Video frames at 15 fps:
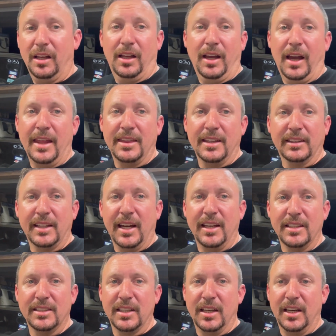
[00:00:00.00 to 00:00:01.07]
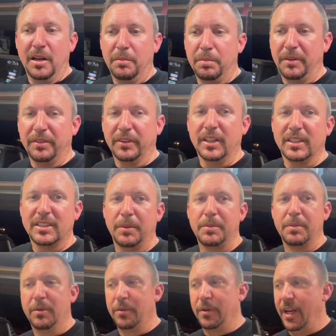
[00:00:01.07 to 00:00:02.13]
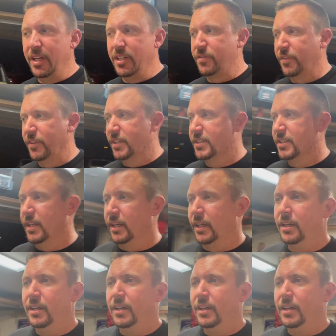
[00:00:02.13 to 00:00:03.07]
I think that is a perfectly acceptable range for this thing.